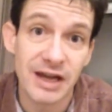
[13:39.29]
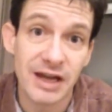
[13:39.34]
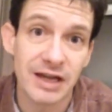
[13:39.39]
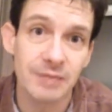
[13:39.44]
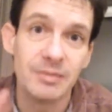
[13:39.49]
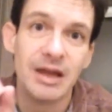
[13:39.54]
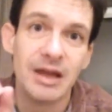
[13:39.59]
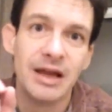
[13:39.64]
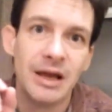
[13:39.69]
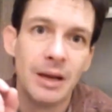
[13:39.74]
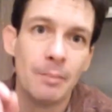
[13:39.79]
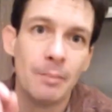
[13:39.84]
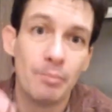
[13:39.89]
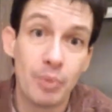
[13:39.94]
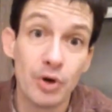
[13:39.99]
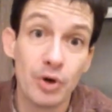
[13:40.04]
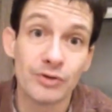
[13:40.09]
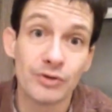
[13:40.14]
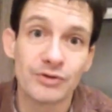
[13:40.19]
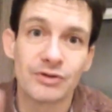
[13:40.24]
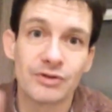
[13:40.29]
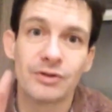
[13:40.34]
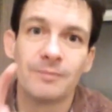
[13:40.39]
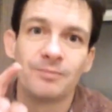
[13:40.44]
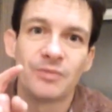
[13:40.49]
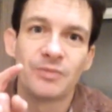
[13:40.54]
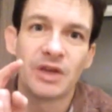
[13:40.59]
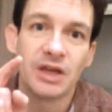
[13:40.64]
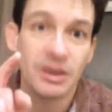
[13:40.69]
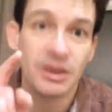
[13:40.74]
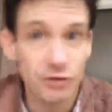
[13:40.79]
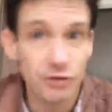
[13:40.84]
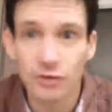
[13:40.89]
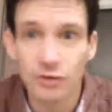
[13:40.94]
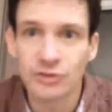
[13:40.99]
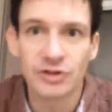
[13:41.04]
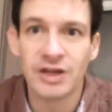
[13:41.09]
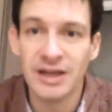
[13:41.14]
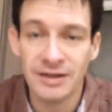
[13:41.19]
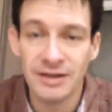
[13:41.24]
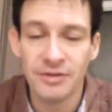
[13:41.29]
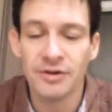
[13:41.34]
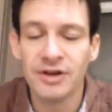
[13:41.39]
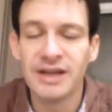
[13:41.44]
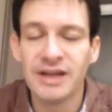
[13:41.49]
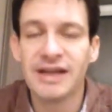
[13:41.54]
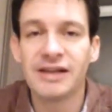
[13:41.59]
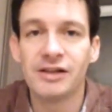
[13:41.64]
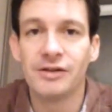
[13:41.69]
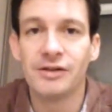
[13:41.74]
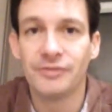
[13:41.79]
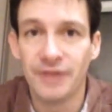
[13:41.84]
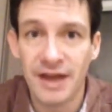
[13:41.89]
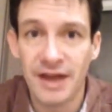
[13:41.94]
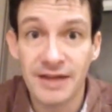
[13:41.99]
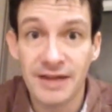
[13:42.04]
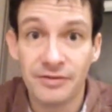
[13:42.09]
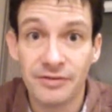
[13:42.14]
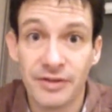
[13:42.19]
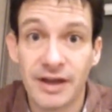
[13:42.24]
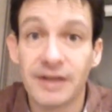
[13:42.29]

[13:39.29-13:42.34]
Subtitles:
but you've just hit the nail on the head then.